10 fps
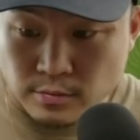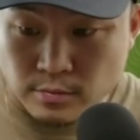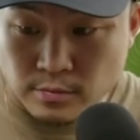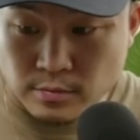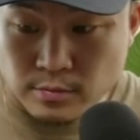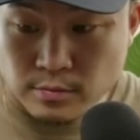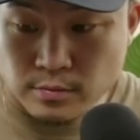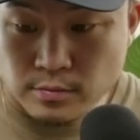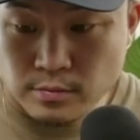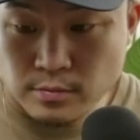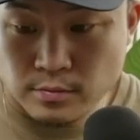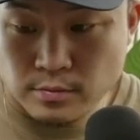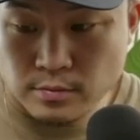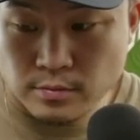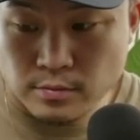
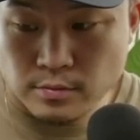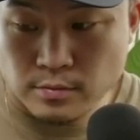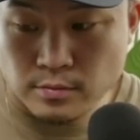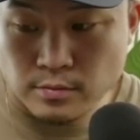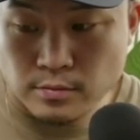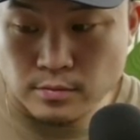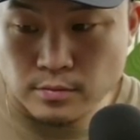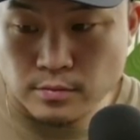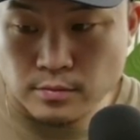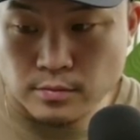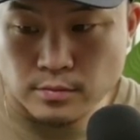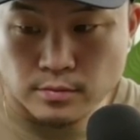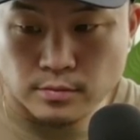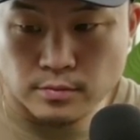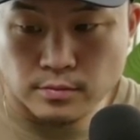
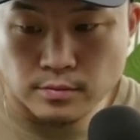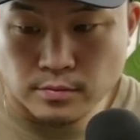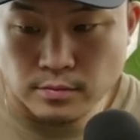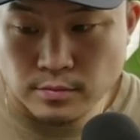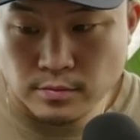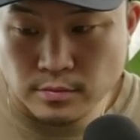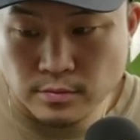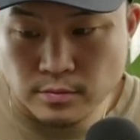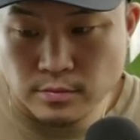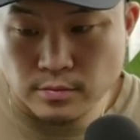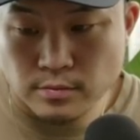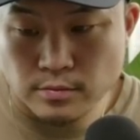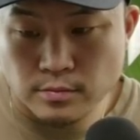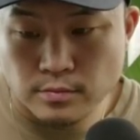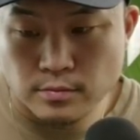
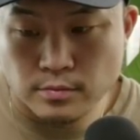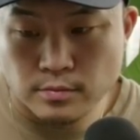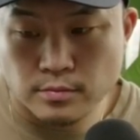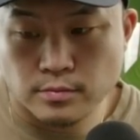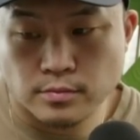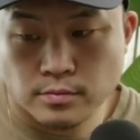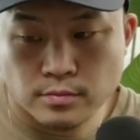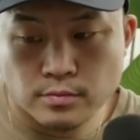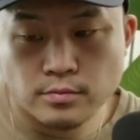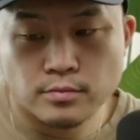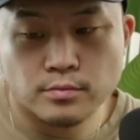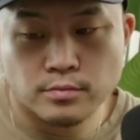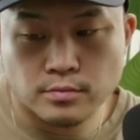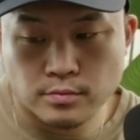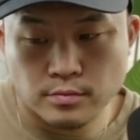
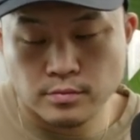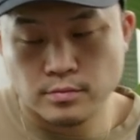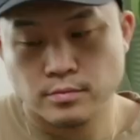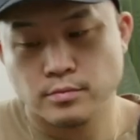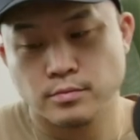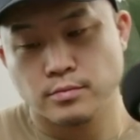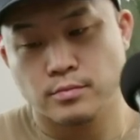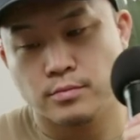The person shown says nothing.